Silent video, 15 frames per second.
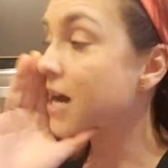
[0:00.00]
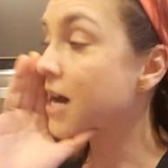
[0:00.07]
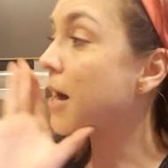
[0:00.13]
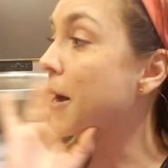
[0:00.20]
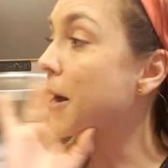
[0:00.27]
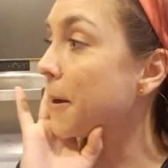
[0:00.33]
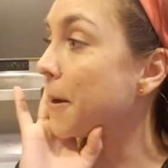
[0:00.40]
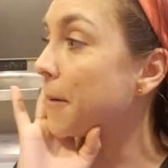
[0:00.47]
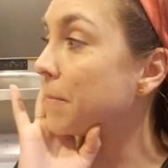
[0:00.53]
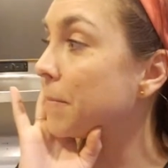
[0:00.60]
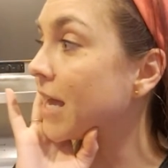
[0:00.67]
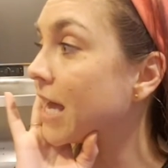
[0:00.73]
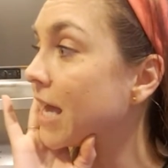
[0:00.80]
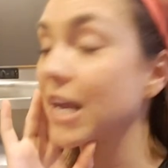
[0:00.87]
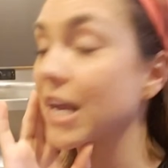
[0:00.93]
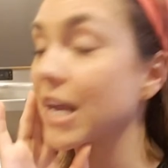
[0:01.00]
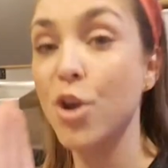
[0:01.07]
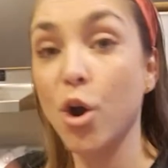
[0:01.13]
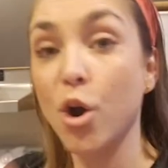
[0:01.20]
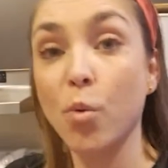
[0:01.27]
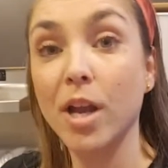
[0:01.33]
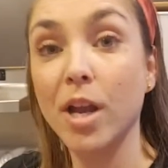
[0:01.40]
And I
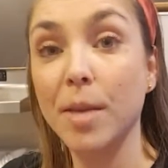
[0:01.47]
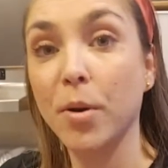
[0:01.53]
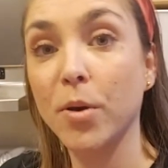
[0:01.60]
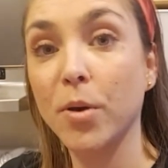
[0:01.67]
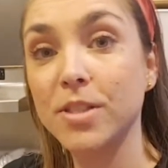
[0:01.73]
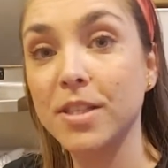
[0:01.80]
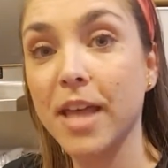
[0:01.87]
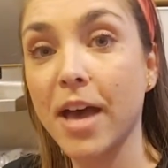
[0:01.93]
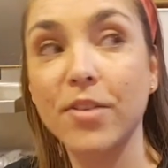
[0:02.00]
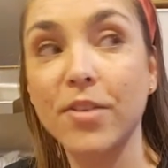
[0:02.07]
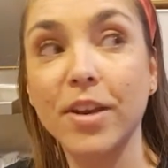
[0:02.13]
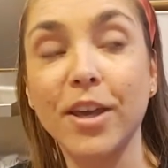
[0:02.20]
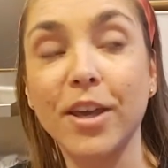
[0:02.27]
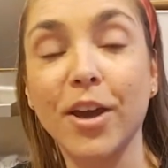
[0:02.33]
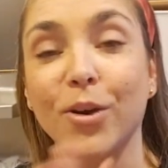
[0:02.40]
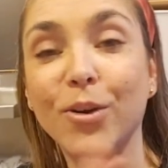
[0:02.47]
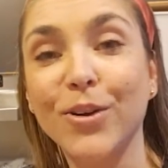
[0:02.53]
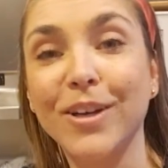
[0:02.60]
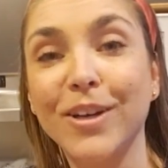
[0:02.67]
know when I posted that video,